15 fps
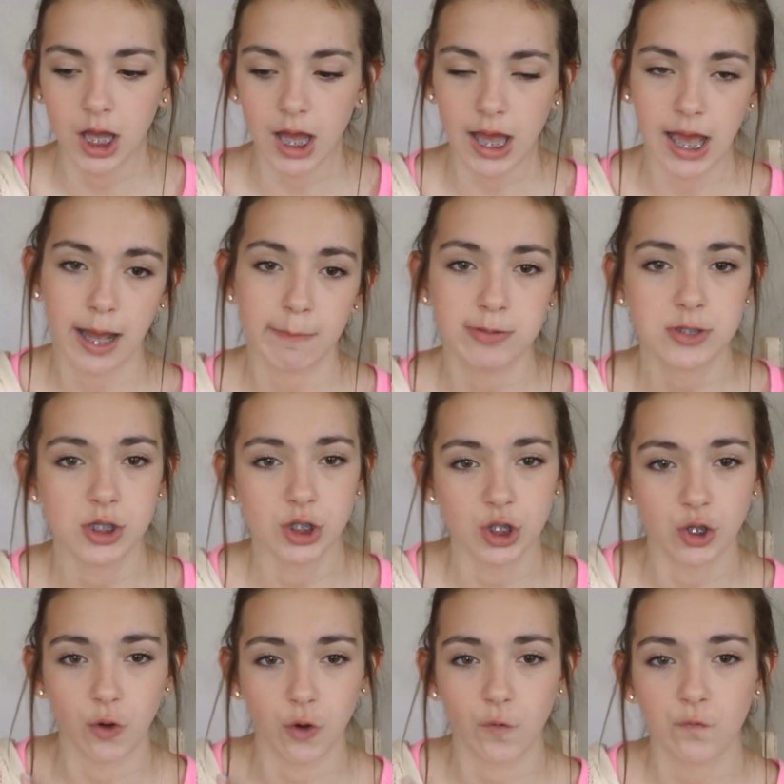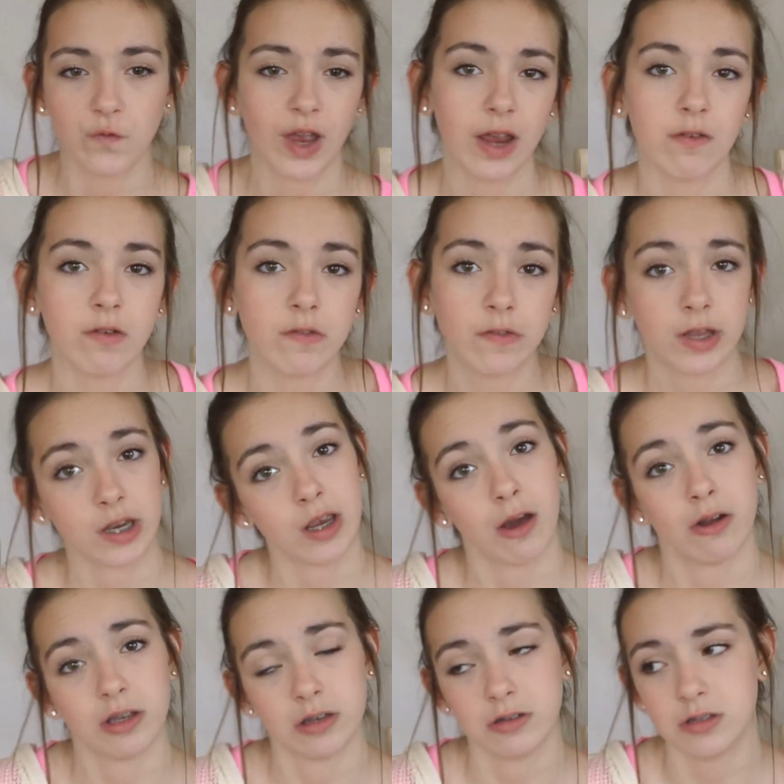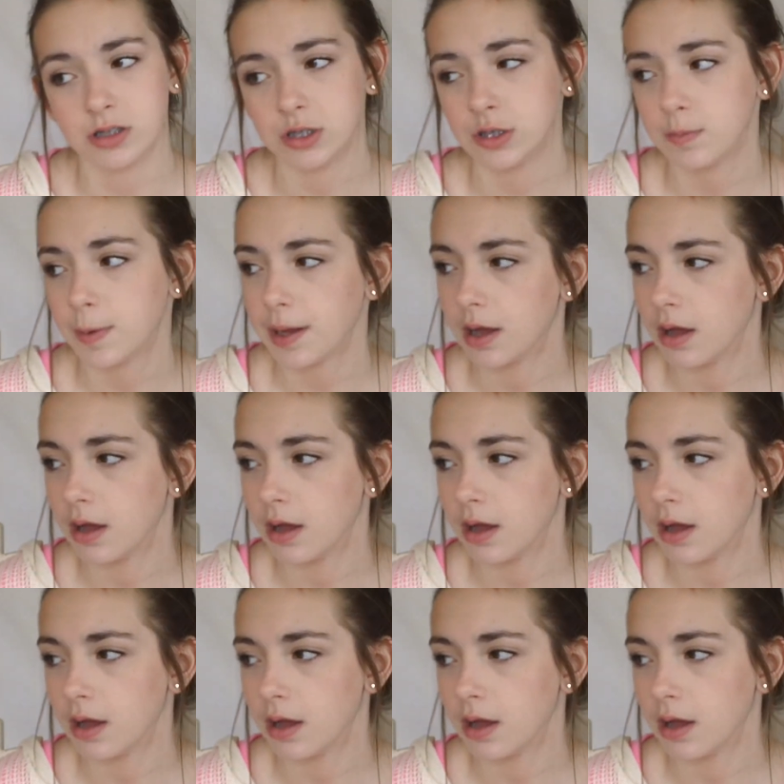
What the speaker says: absolute favorite video on YouTube.